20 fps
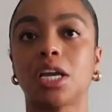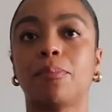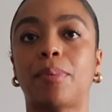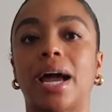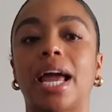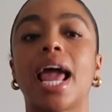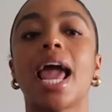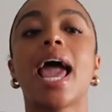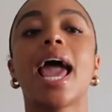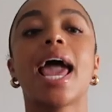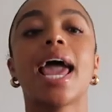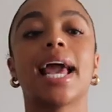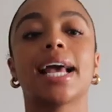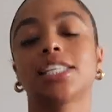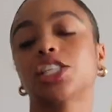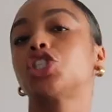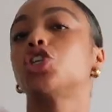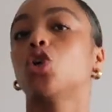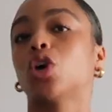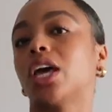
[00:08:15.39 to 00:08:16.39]
but
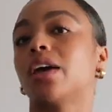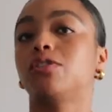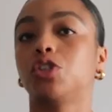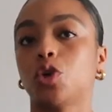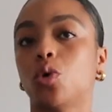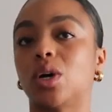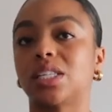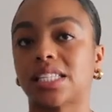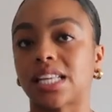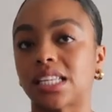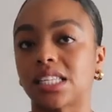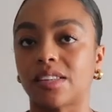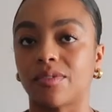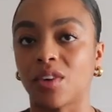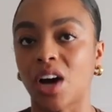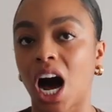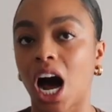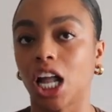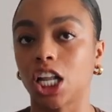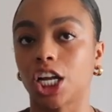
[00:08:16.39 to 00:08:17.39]
it still gives you a sense of
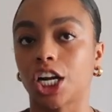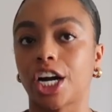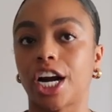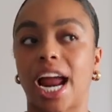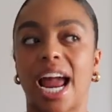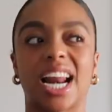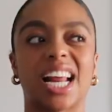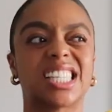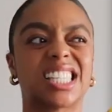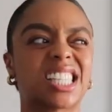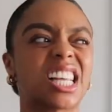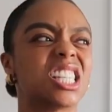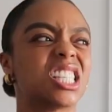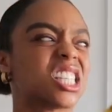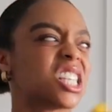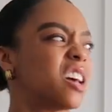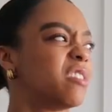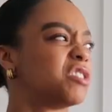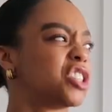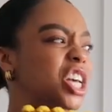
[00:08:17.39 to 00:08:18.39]
color and a
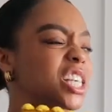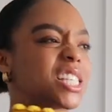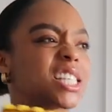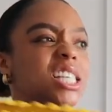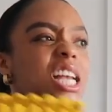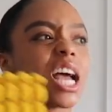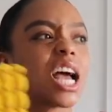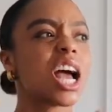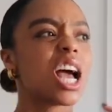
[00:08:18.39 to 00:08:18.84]
sense of just